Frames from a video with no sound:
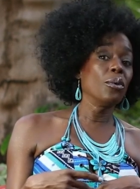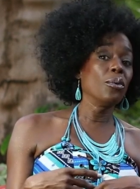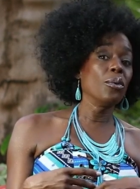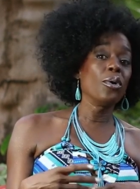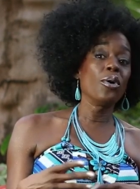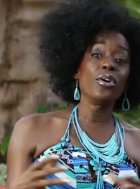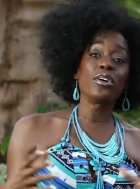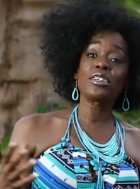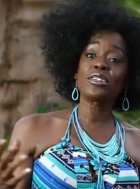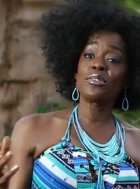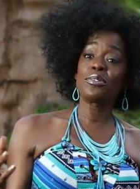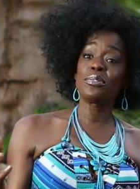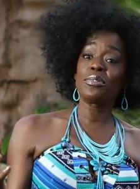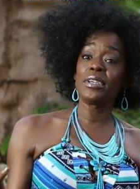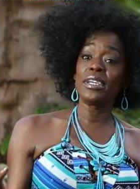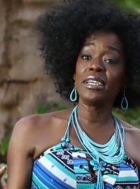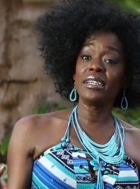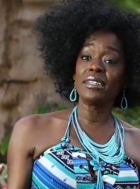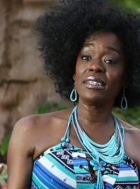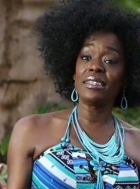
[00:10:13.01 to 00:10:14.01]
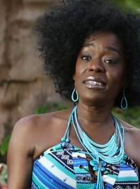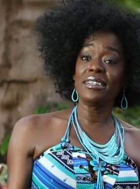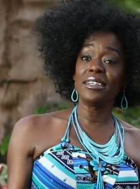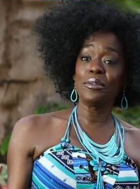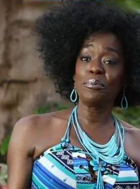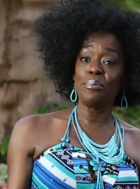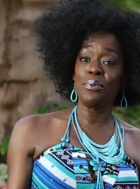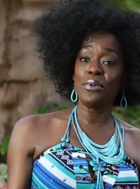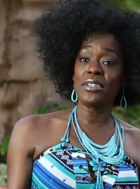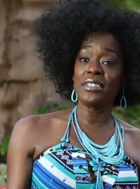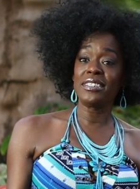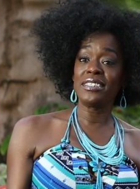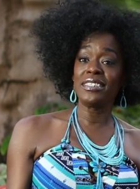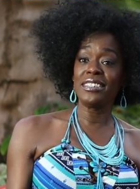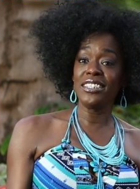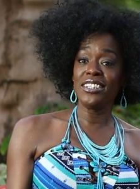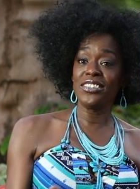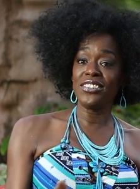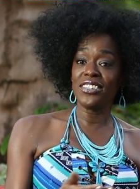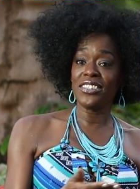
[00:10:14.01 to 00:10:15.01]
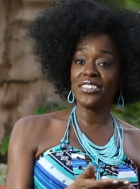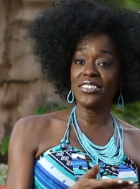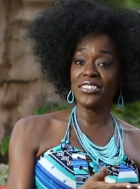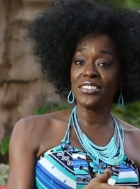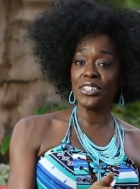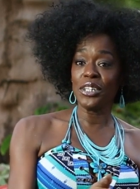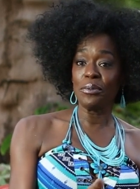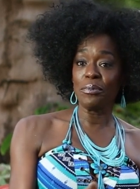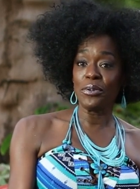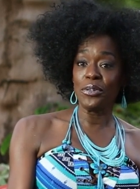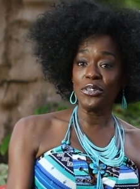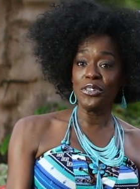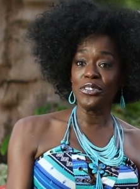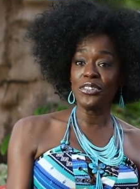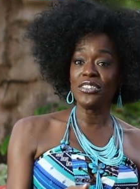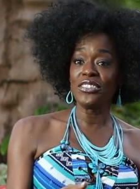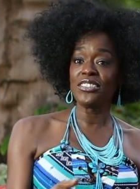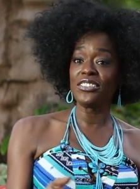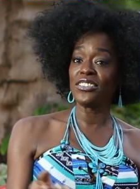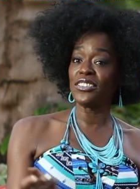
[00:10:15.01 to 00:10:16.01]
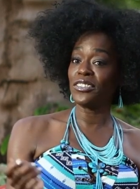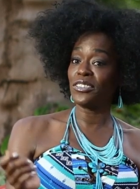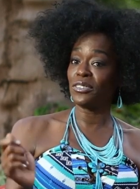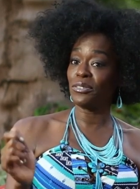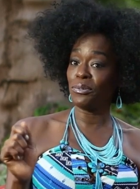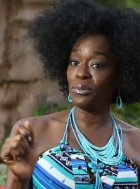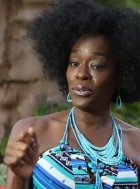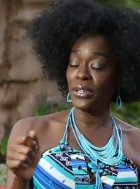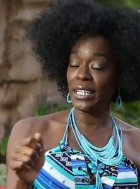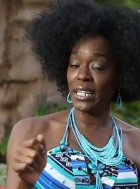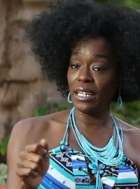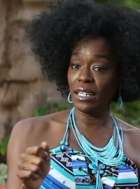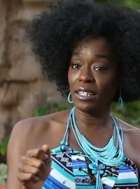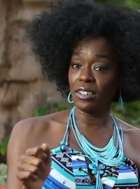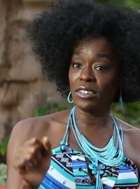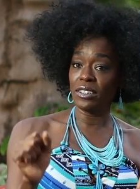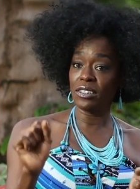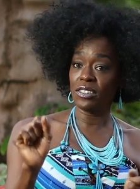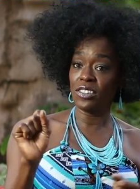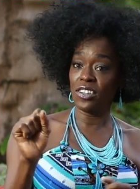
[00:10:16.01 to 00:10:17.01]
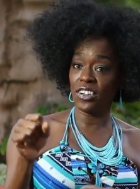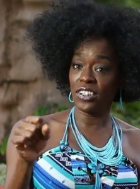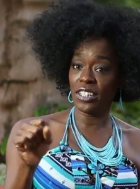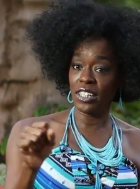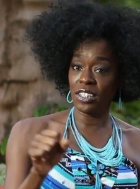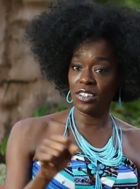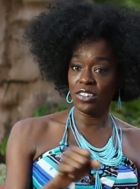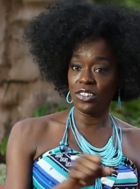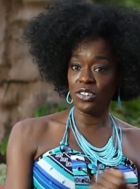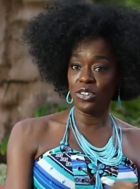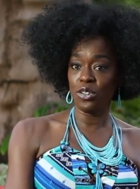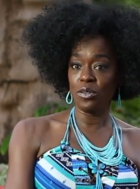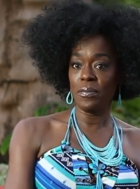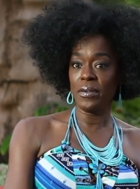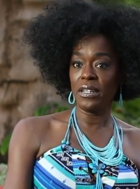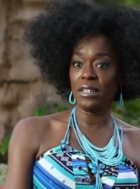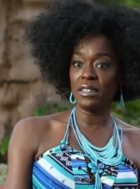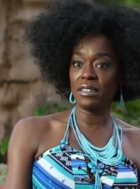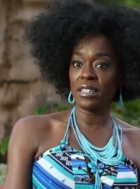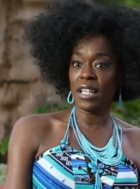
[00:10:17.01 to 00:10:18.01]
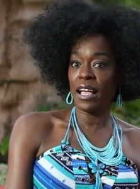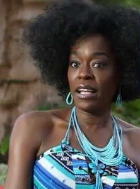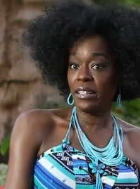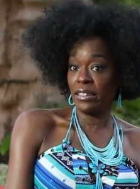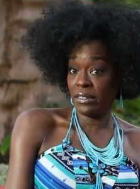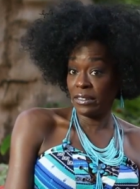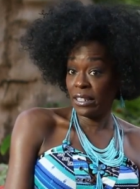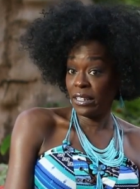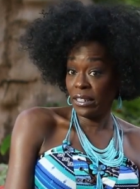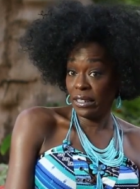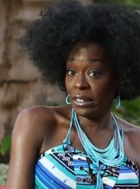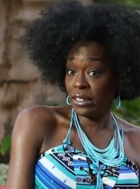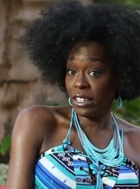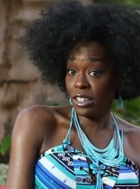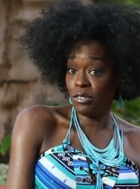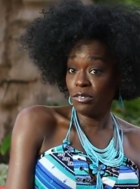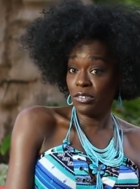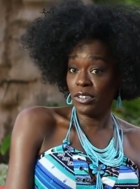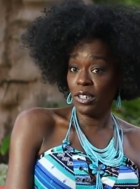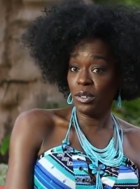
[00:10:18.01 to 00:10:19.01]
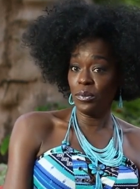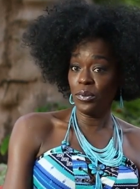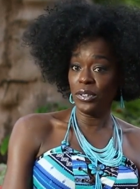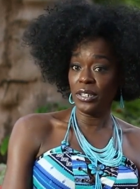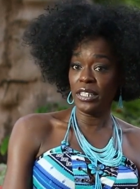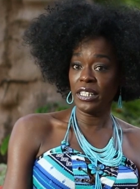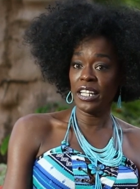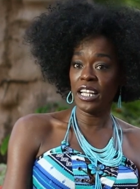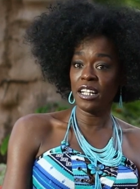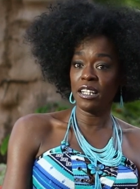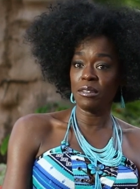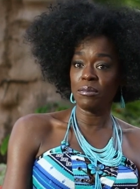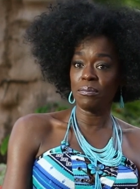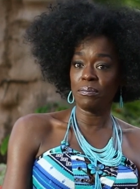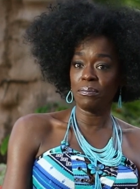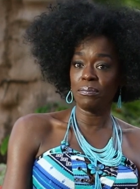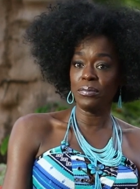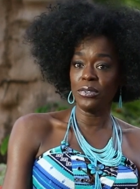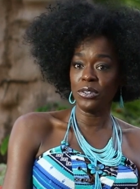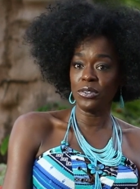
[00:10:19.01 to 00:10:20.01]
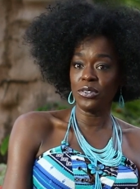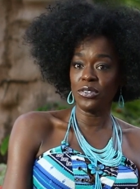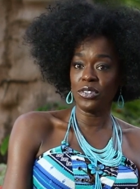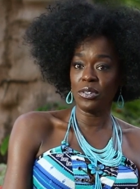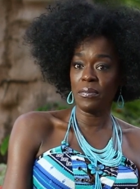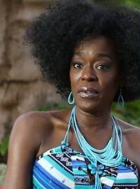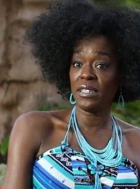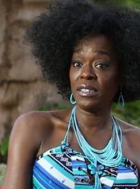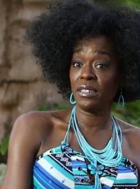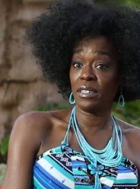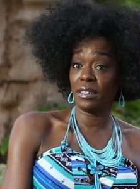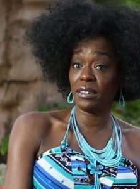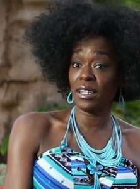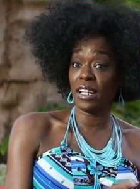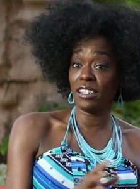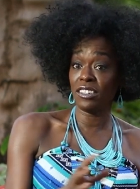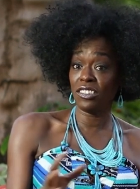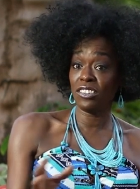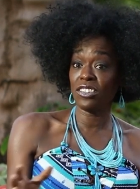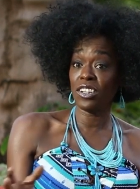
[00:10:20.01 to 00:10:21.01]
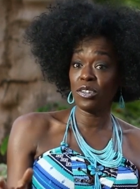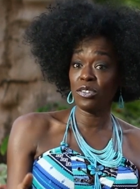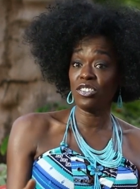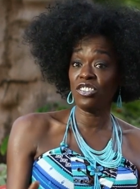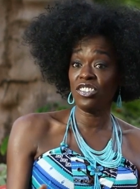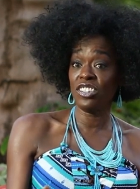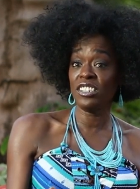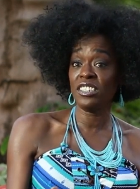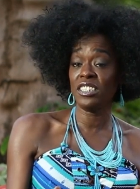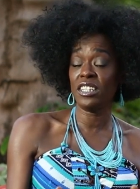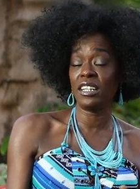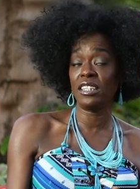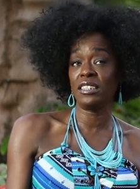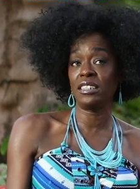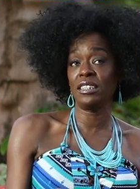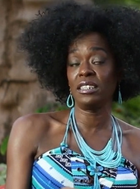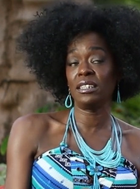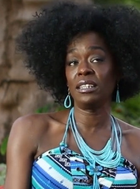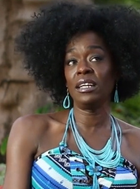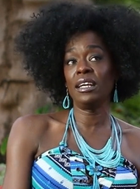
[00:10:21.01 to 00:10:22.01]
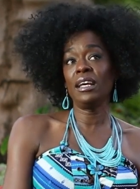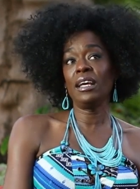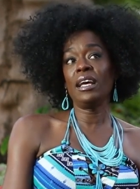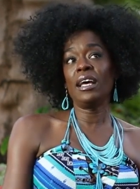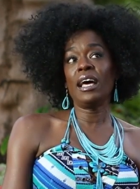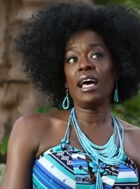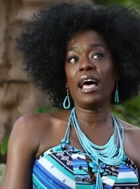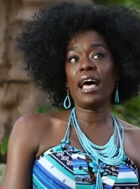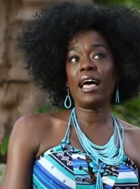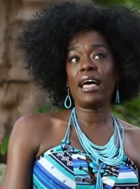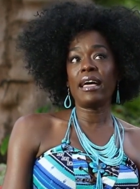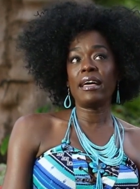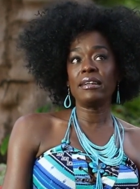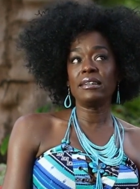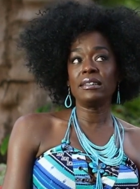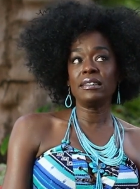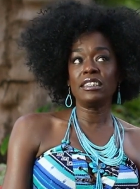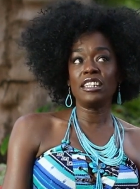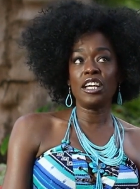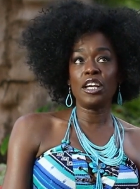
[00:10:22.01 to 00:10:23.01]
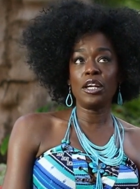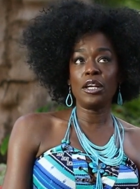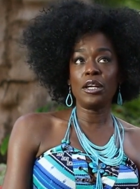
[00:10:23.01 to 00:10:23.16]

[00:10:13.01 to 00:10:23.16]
walked in the prestigious neighborhoods, knocking on doorbells, asking if they wanted help, domestic. That is how she started. And